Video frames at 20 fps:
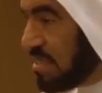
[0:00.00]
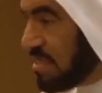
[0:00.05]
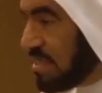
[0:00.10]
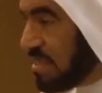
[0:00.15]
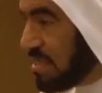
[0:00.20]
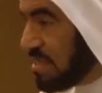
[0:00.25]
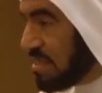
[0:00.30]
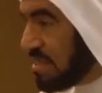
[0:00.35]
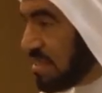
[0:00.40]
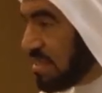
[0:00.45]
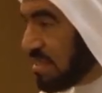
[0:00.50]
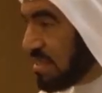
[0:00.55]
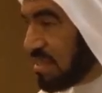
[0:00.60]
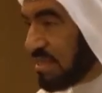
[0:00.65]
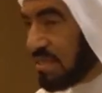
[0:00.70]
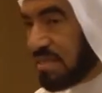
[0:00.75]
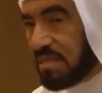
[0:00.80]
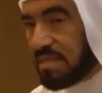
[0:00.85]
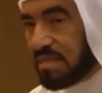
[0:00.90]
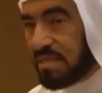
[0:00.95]

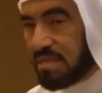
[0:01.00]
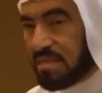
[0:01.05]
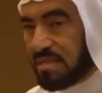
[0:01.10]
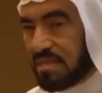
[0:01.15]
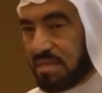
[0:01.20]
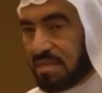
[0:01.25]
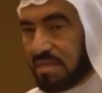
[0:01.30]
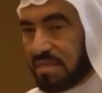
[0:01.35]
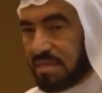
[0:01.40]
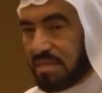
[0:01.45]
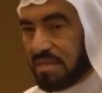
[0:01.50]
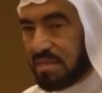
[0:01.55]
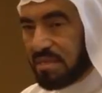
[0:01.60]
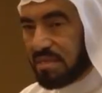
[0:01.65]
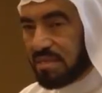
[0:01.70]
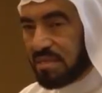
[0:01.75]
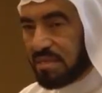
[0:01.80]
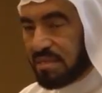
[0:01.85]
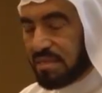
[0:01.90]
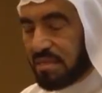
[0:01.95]

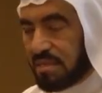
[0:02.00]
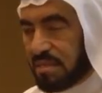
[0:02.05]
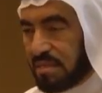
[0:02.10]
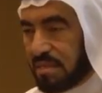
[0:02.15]
(silence)